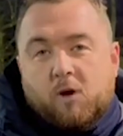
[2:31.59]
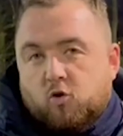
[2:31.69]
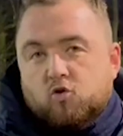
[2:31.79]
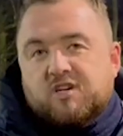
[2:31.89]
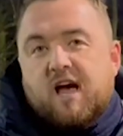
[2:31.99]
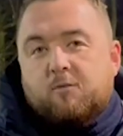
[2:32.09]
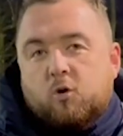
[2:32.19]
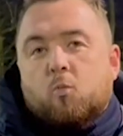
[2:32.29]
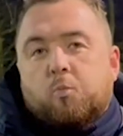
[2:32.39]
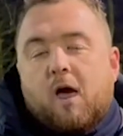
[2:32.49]
We're a good side,
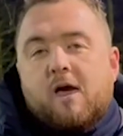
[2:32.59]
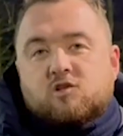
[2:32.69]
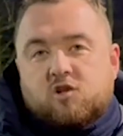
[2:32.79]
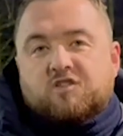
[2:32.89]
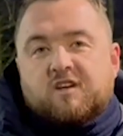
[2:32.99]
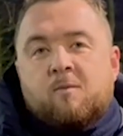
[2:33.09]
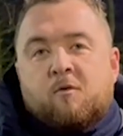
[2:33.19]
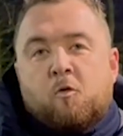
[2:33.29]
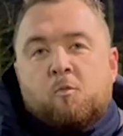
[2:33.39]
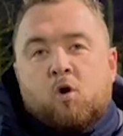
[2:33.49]
we're good players, lost the game
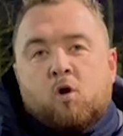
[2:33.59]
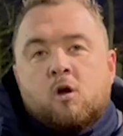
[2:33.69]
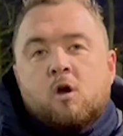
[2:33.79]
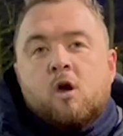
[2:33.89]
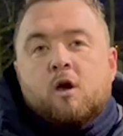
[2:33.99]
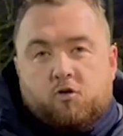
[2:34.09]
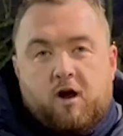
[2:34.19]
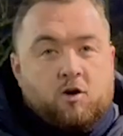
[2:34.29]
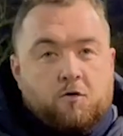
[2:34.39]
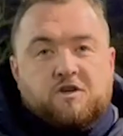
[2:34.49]
of football,
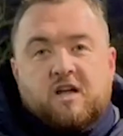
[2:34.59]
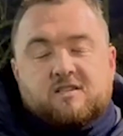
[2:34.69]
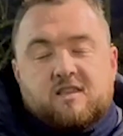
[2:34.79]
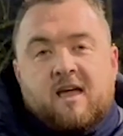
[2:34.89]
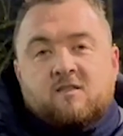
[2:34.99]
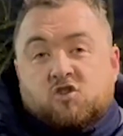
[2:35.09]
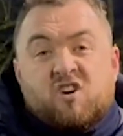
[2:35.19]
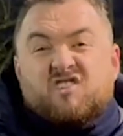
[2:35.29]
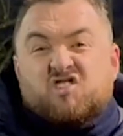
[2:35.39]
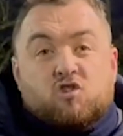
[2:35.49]
created enough chance at the end to
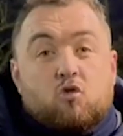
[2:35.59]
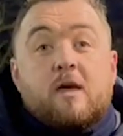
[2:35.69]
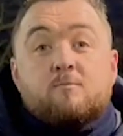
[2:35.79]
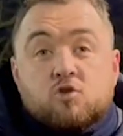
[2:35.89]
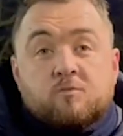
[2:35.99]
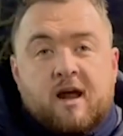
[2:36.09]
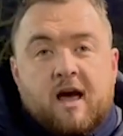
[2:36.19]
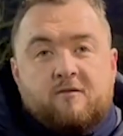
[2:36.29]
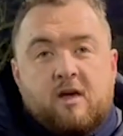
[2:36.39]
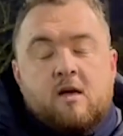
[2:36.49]
try and scrape something
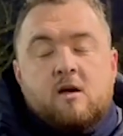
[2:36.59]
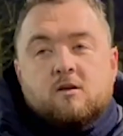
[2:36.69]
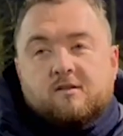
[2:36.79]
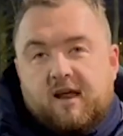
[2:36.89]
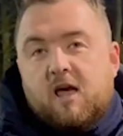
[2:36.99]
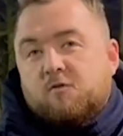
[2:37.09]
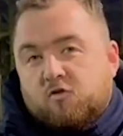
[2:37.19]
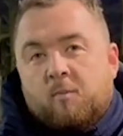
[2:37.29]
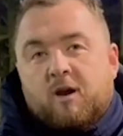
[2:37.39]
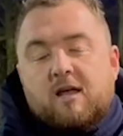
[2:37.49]
out of it. Today we've
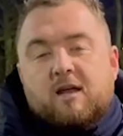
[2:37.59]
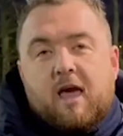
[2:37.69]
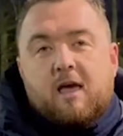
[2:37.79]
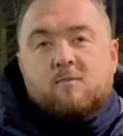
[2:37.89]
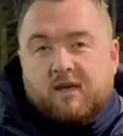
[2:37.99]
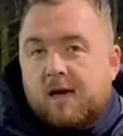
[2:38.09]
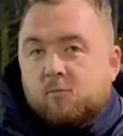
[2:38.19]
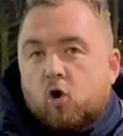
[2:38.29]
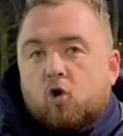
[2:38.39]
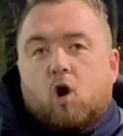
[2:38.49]
dominated the game
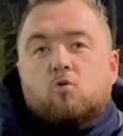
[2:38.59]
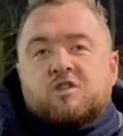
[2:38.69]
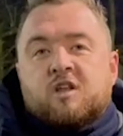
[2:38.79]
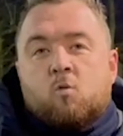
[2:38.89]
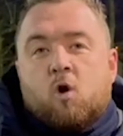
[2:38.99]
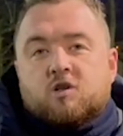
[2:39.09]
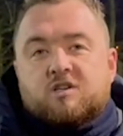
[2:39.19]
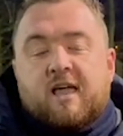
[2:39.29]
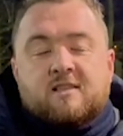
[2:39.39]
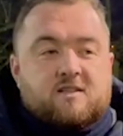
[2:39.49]
will look closer than it was
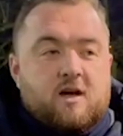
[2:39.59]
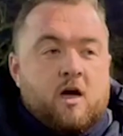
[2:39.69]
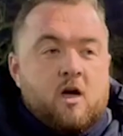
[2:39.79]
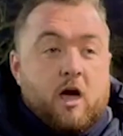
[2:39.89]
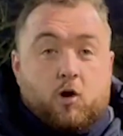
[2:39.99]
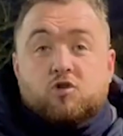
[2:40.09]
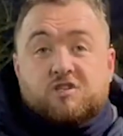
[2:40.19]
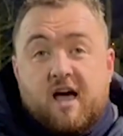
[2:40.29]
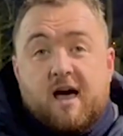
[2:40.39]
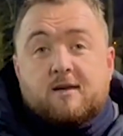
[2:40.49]
against a good
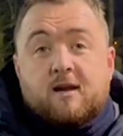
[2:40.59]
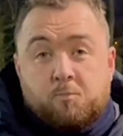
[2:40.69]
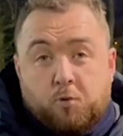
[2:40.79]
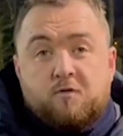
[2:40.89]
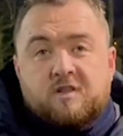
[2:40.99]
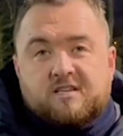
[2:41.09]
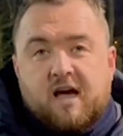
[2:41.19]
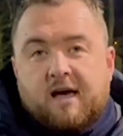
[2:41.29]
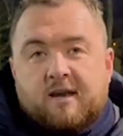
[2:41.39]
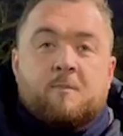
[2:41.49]
side, an improving
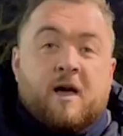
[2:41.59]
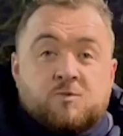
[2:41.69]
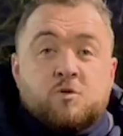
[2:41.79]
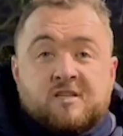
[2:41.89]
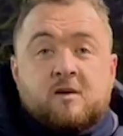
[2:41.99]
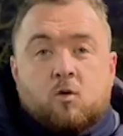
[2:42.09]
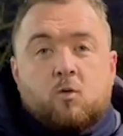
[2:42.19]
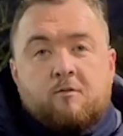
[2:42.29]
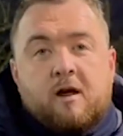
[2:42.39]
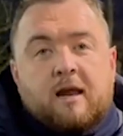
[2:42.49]
side, and a management team that
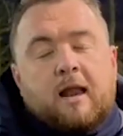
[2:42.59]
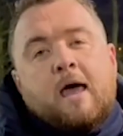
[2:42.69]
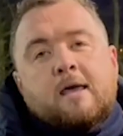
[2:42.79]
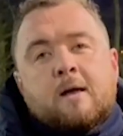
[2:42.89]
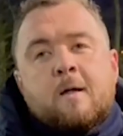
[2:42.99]
we really like.